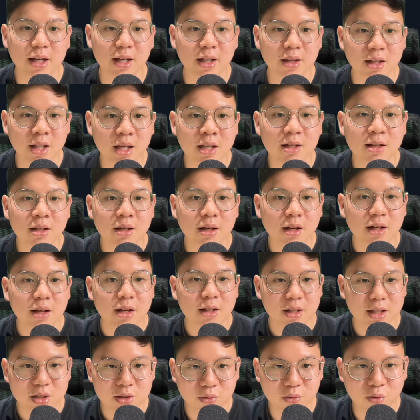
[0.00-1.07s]
And then
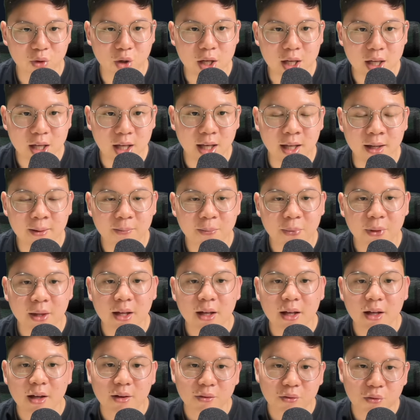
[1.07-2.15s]
there's free hit.
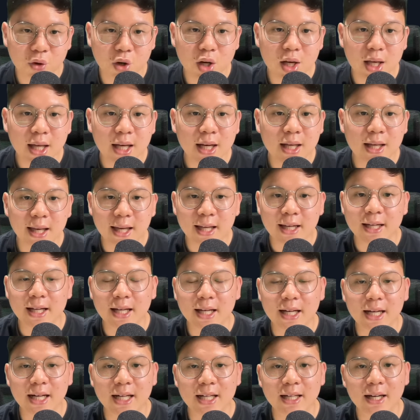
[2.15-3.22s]
Free hit again,
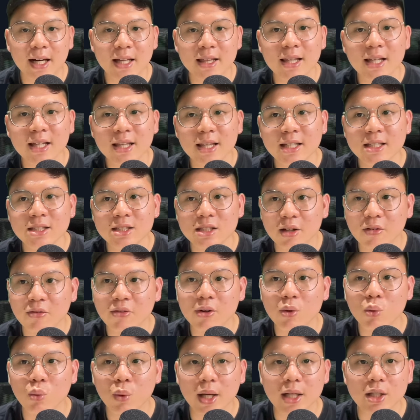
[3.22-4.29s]
I think there's
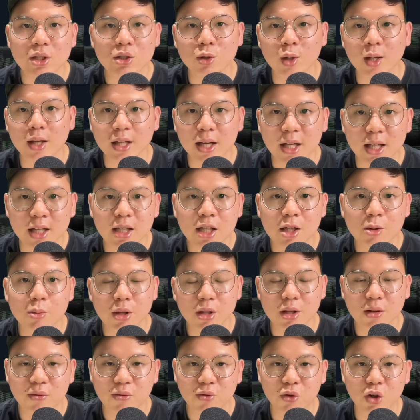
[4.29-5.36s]
different ways you can
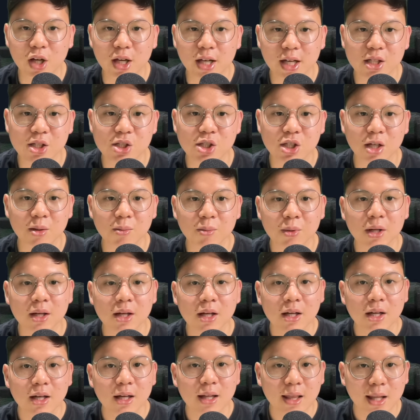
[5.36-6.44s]
integrate the free hit chip.
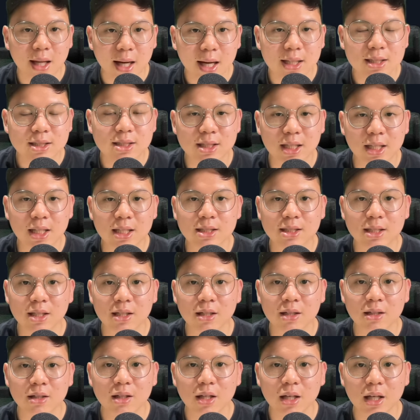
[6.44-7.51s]
Last
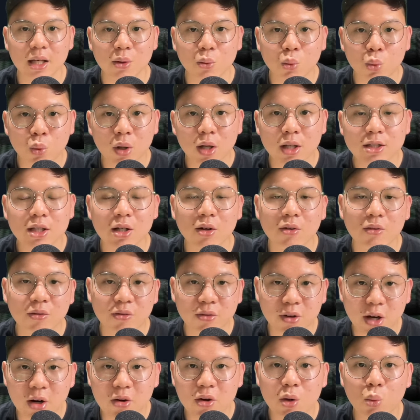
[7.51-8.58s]
season, it worked out
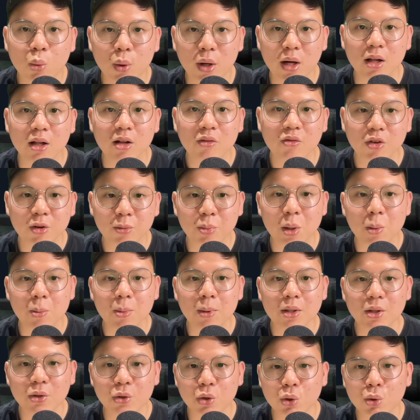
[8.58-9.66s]
very well for
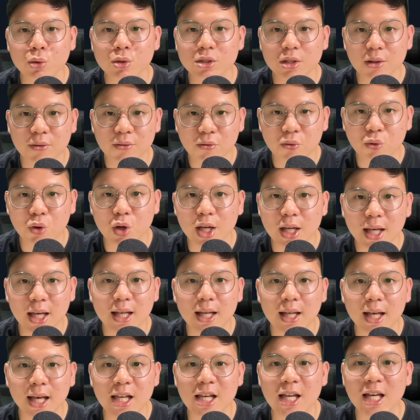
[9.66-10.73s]
people who used the free
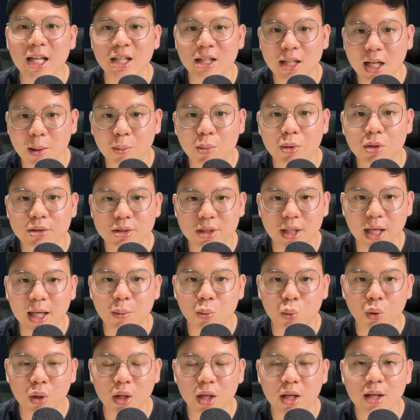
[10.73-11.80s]
hit in a double
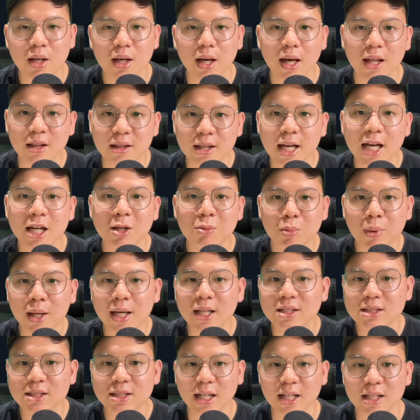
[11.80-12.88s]
game week, and that
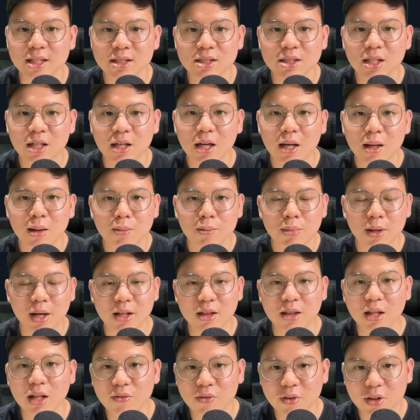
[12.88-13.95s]
made sense. But I
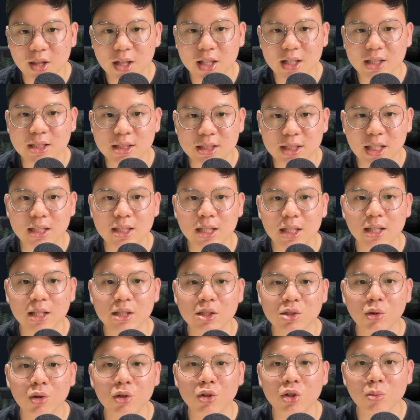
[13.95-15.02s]
think for this season,
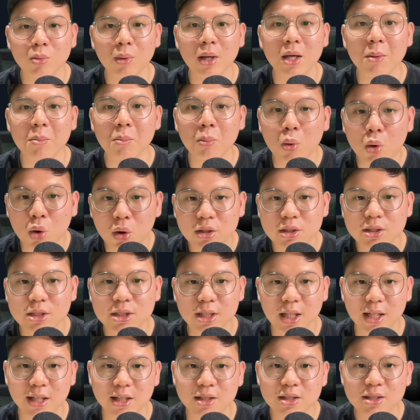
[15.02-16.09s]
it's going to make more
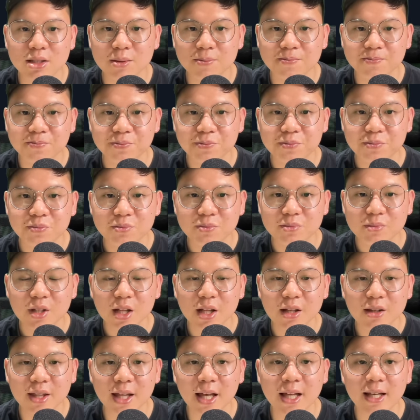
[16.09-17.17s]
sense
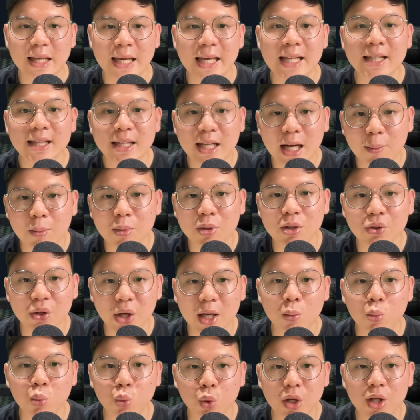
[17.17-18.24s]
that in double
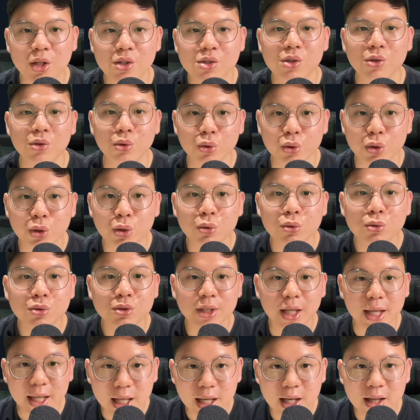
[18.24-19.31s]
game weeks, you
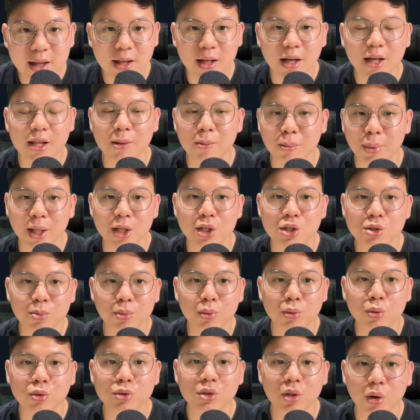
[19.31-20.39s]
use either the bench
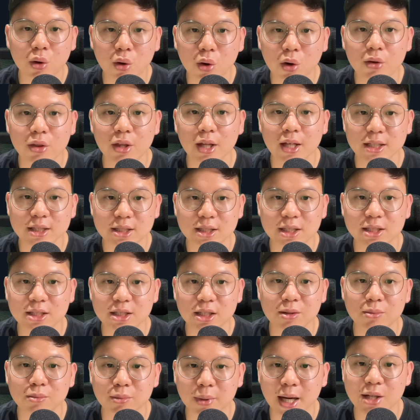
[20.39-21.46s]
boost or the
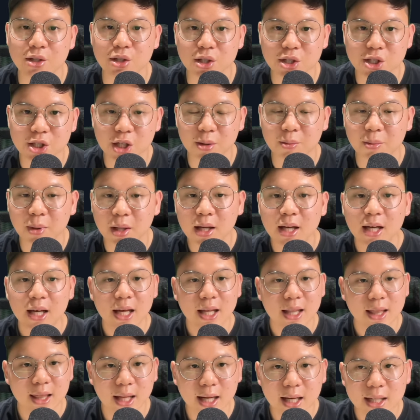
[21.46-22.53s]
assistant manager chip.
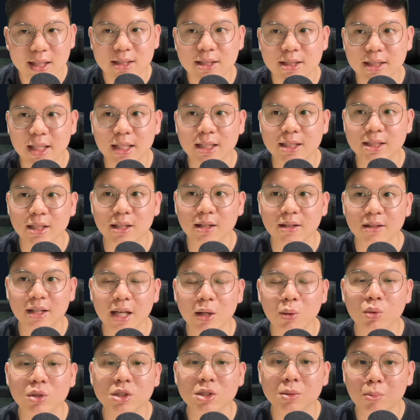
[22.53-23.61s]
Last season,
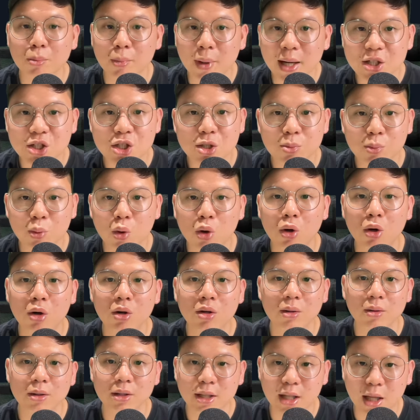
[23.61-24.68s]
there was much
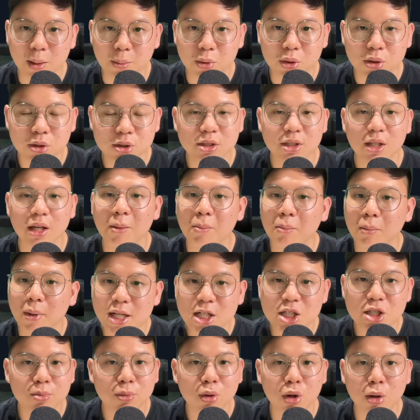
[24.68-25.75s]
more doubles,
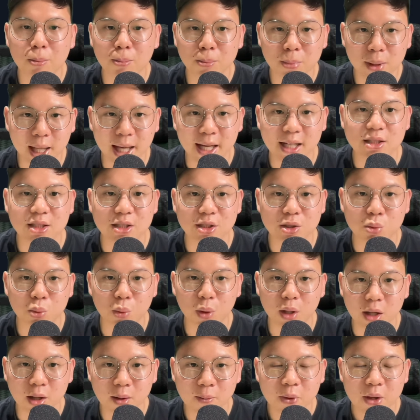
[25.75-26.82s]
much more blanks as
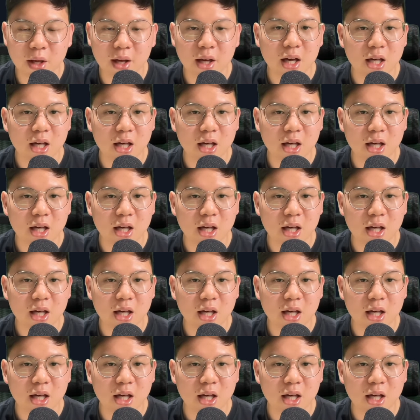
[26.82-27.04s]
well.